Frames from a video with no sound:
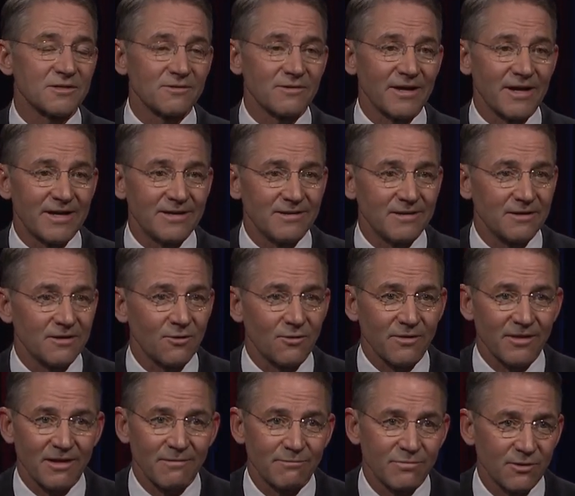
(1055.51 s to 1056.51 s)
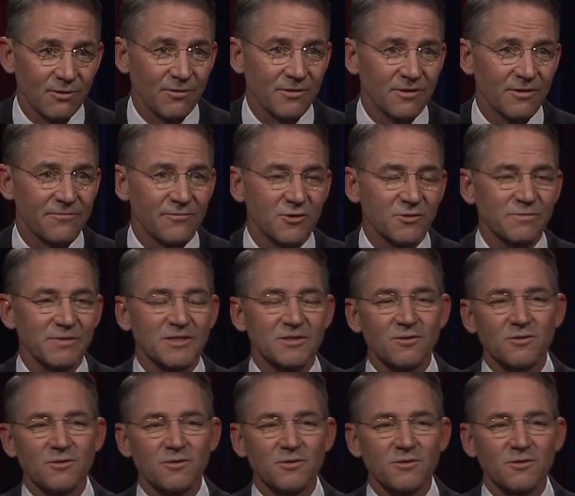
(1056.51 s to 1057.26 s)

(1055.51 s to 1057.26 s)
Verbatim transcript: a good idea to go to that building in the first place.